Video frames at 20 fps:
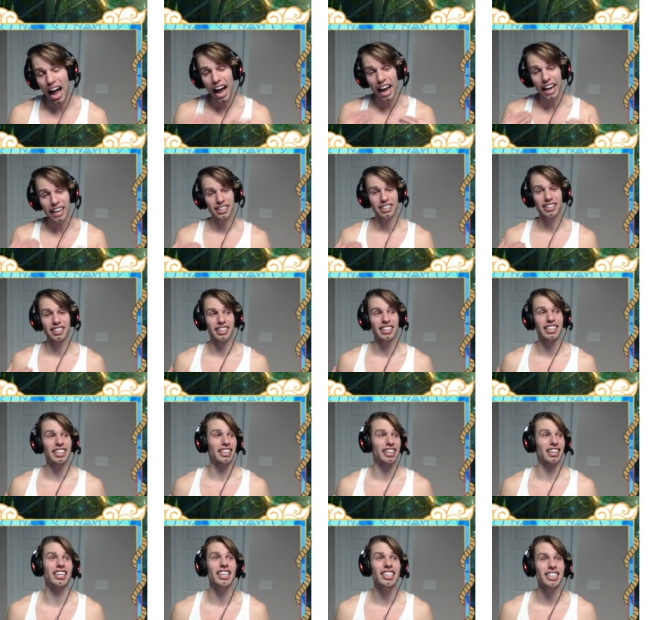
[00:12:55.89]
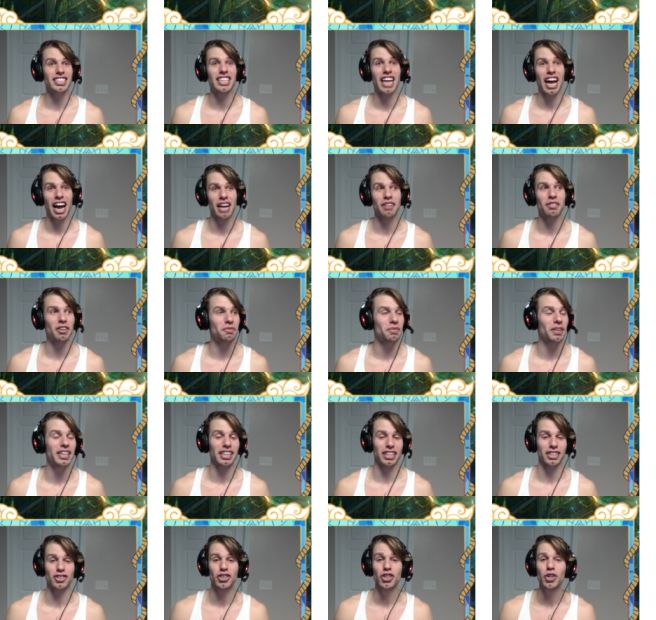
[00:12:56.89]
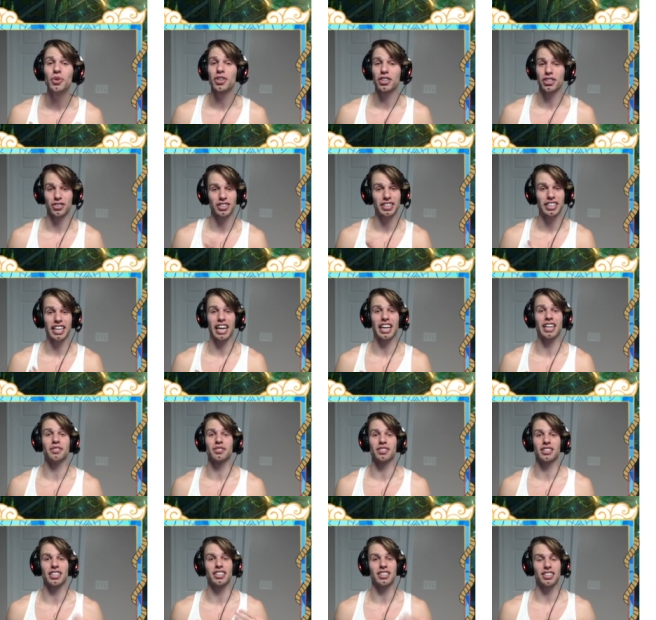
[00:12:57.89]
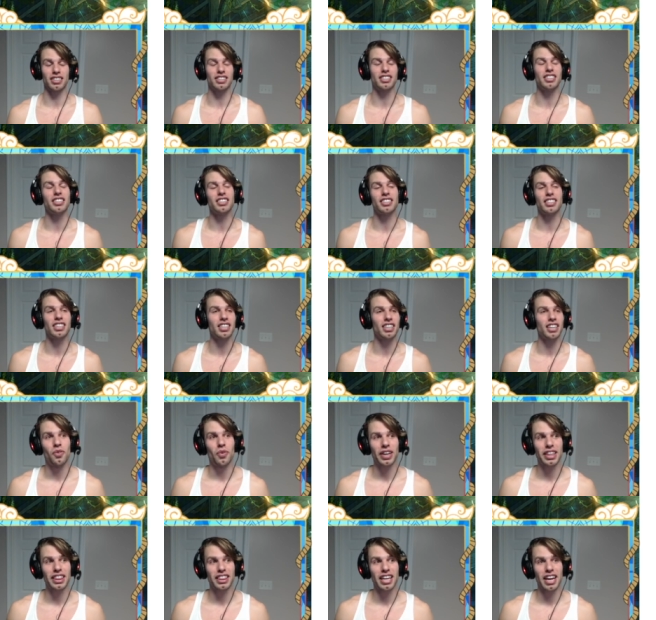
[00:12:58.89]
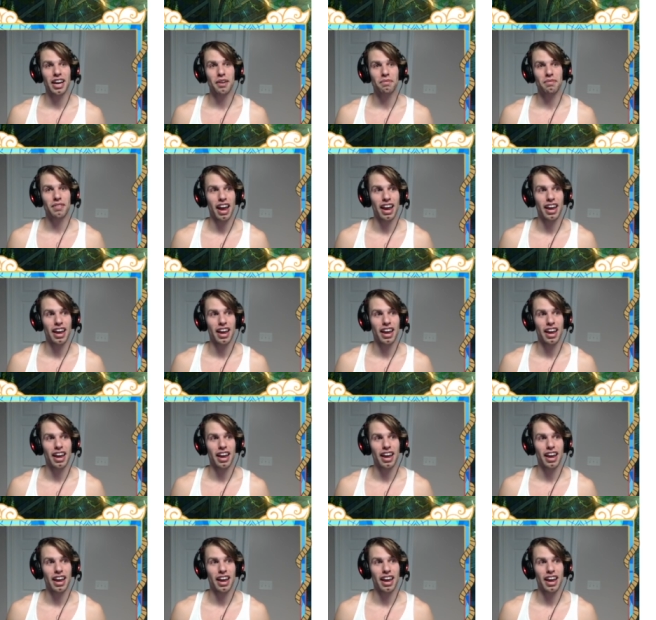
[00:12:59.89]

I think each time I've played like 2 or 3 games like this season with them,